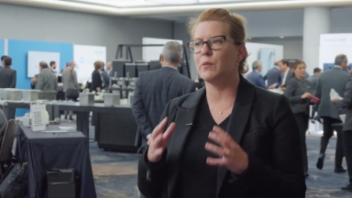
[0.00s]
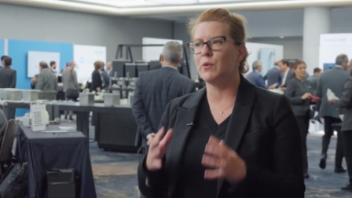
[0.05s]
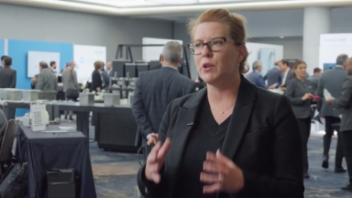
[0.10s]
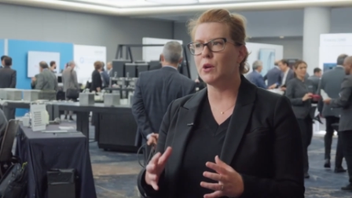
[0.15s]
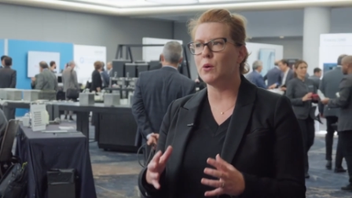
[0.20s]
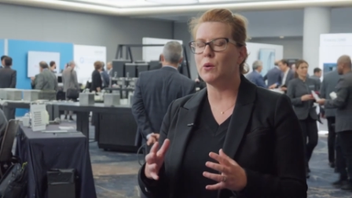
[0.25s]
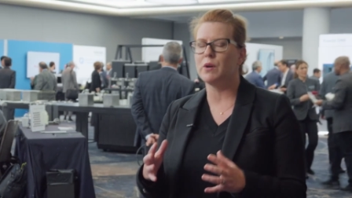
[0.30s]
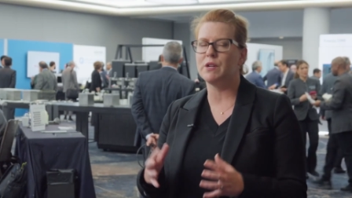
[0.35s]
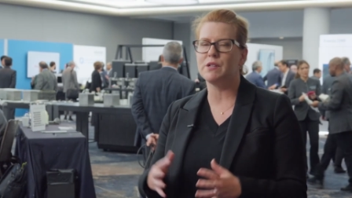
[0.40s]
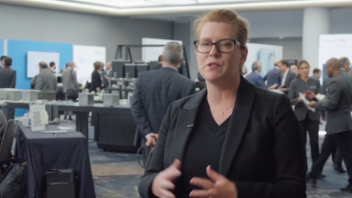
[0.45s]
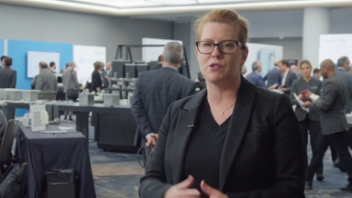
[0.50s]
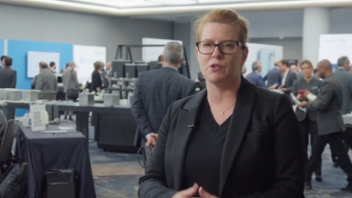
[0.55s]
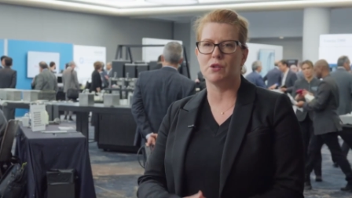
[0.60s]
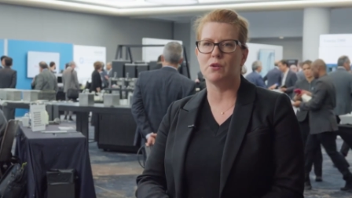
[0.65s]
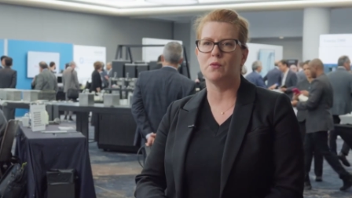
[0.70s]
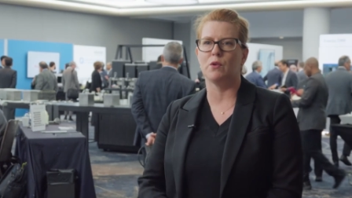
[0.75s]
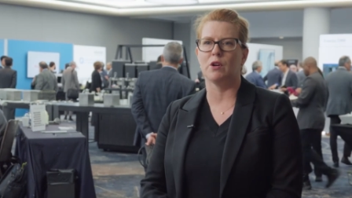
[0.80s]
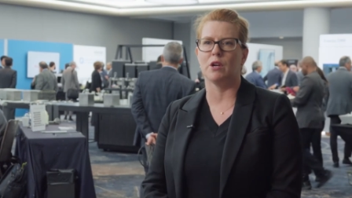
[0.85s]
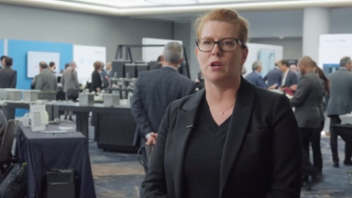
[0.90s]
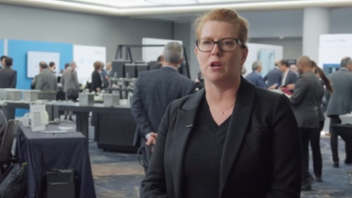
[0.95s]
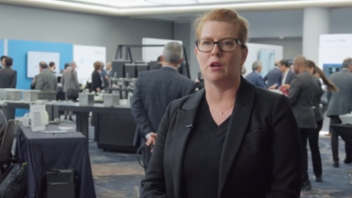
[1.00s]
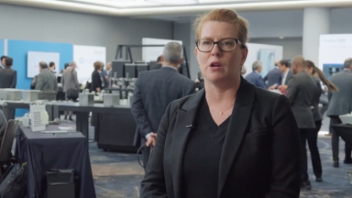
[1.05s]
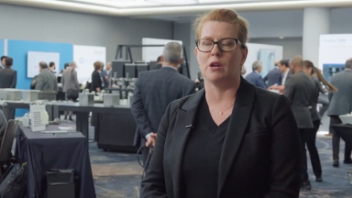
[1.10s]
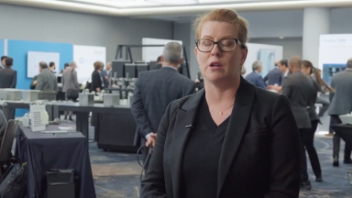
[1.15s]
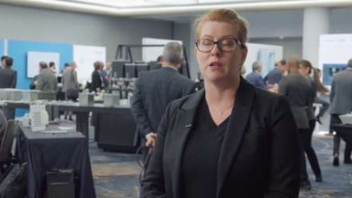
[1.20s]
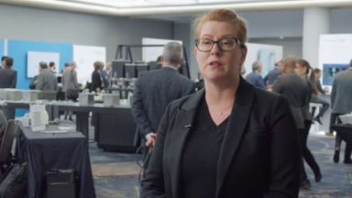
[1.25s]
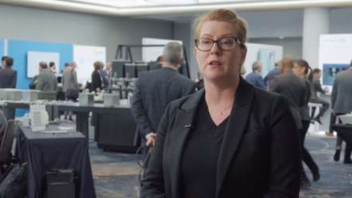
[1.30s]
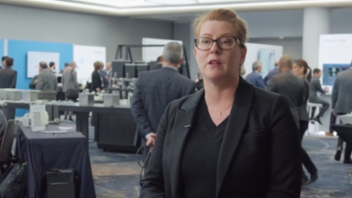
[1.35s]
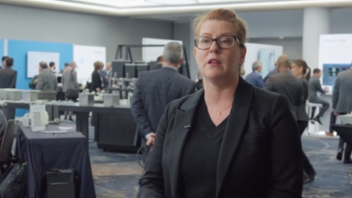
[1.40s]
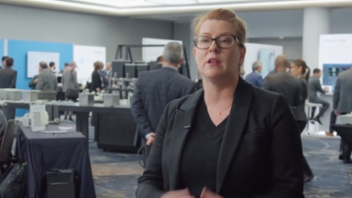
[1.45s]
So we always do want
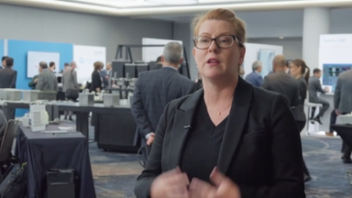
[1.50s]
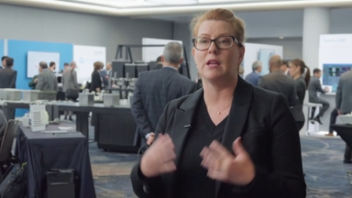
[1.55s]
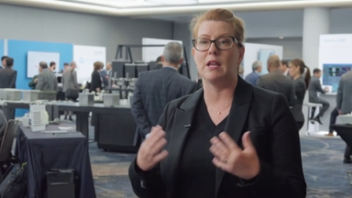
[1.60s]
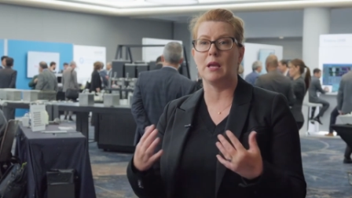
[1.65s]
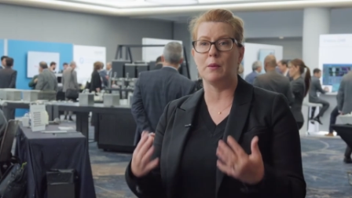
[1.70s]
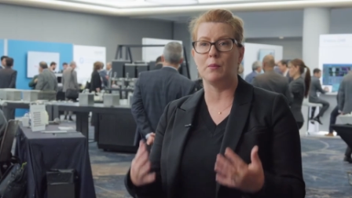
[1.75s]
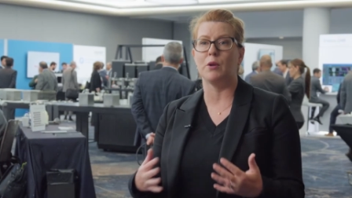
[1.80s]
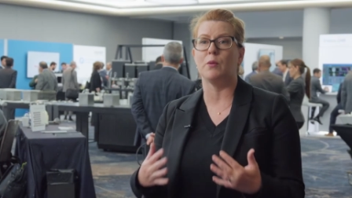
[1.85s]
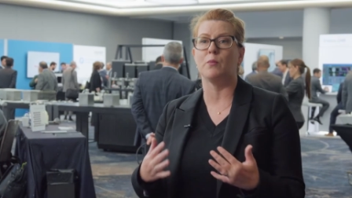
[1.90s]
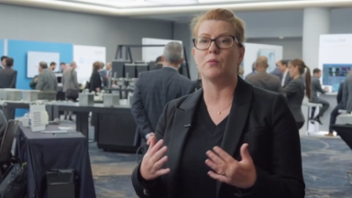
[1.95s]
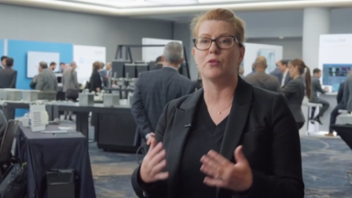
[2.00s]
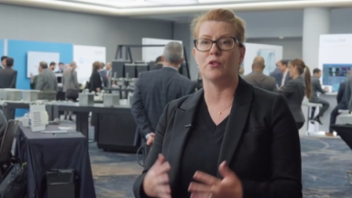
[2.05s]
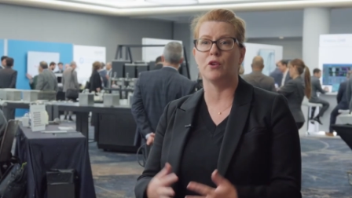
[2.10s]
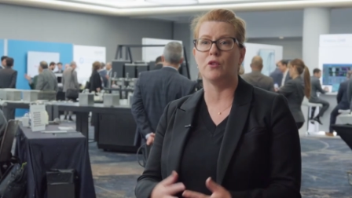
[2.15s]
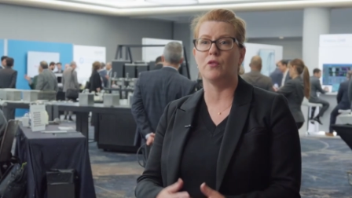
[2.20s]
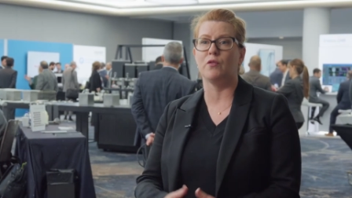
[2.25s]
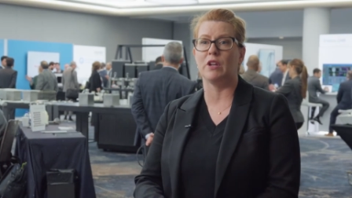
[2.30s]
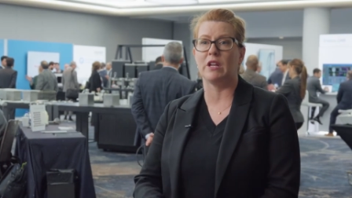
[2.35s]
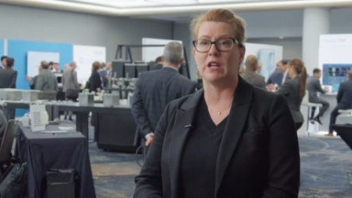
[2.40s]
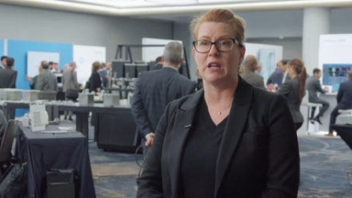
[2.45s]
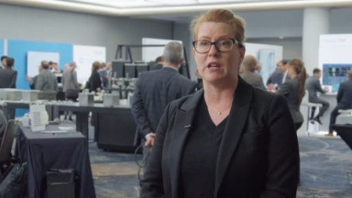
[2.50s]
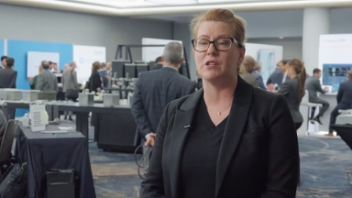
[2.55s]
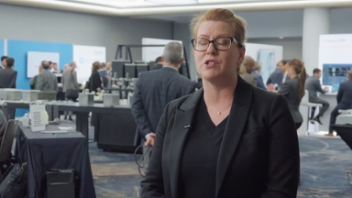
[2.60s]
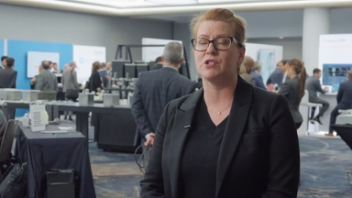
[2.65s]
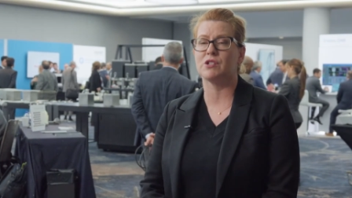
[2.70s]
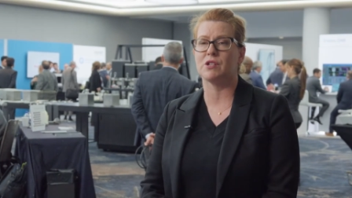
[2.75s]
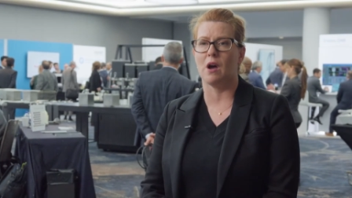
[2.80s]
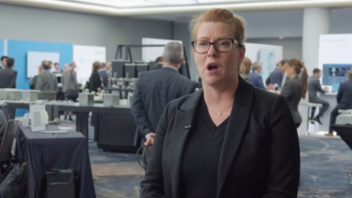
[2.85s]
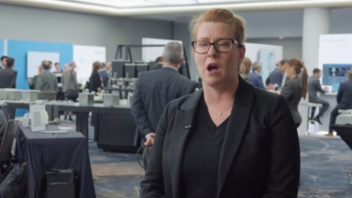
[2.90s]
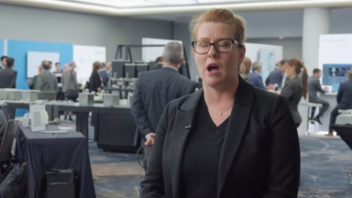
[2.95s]
to keep improving
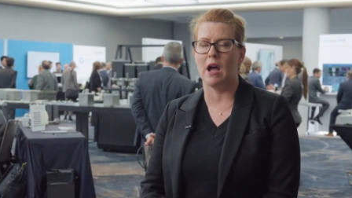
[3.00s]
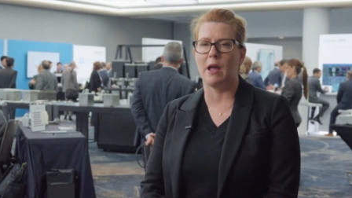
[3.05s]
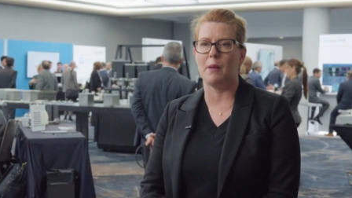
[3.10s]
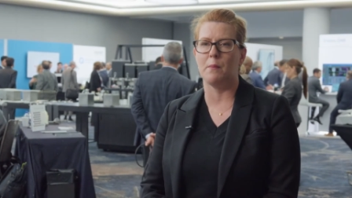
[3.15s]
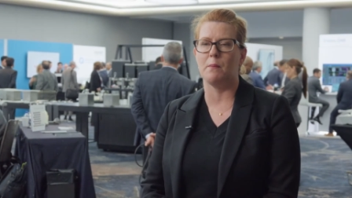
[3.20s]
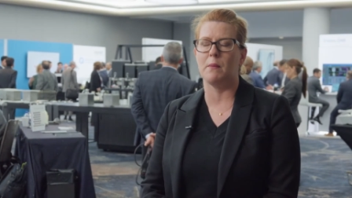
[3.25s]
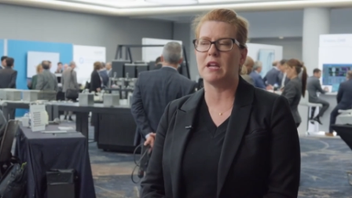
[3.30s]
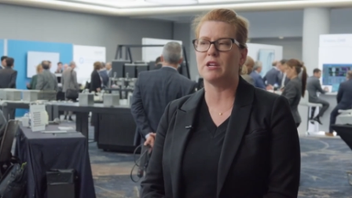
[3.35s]
each time,